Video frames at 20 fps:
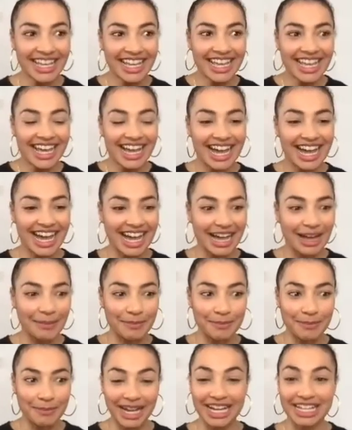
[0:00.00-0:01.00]

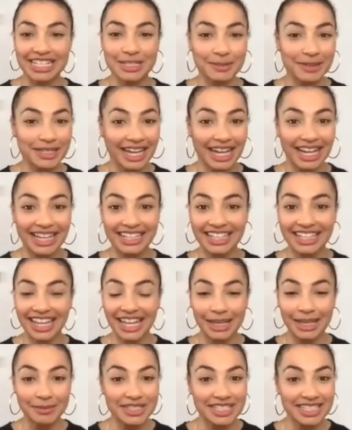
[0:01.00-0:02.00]
My husband and I
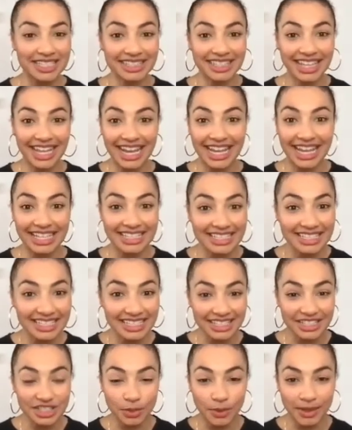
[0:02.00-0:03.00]
came to land
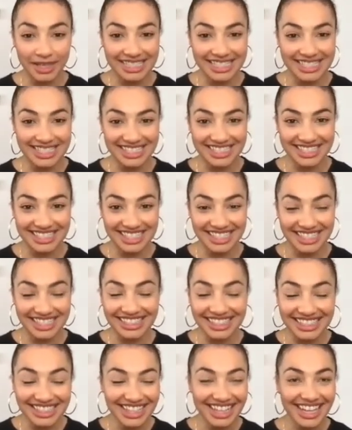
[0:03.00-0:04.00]
in
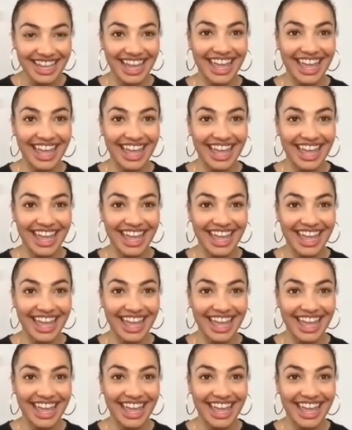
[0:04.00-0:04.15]
2016,